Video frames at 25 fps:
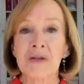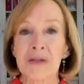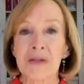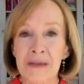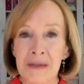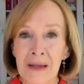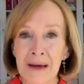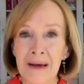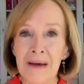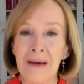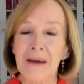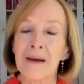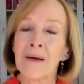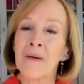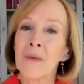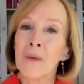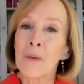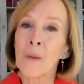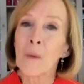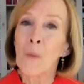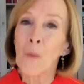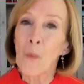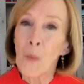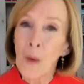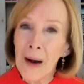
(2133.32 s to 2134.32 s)
like,
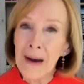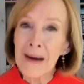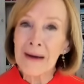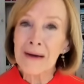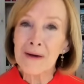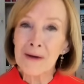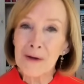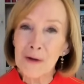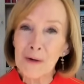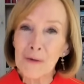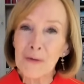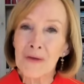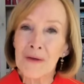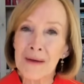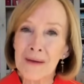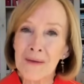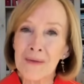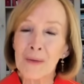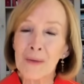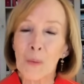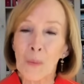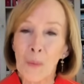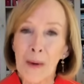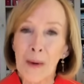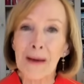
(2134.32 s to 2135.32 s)
why do you think
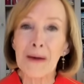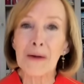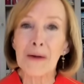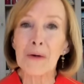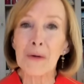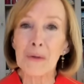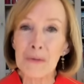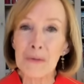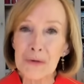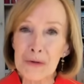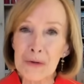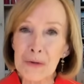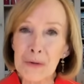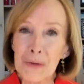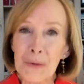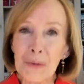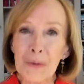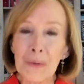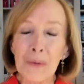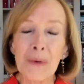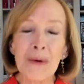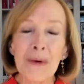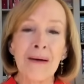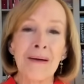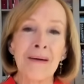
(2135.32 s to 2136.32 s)
the way you
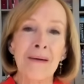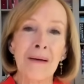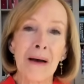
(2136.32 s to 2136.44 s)
do?